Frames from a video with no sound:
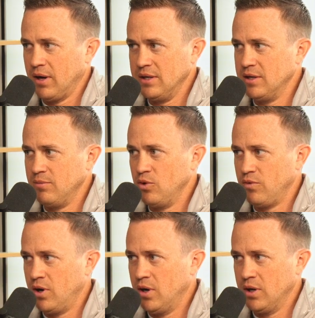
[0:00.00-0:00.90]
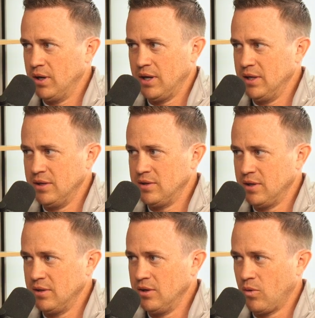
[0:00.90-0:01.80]
need to move on and I need
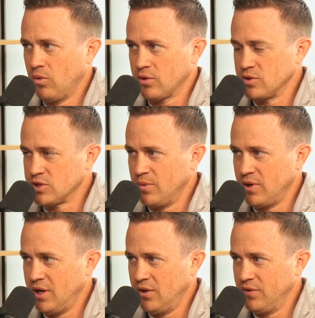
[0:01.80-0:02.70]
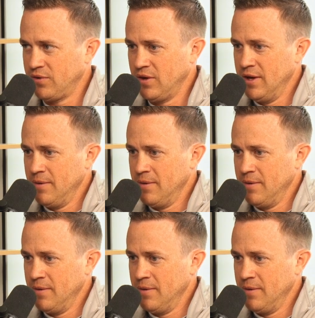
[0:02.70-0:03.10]
to work with someone else.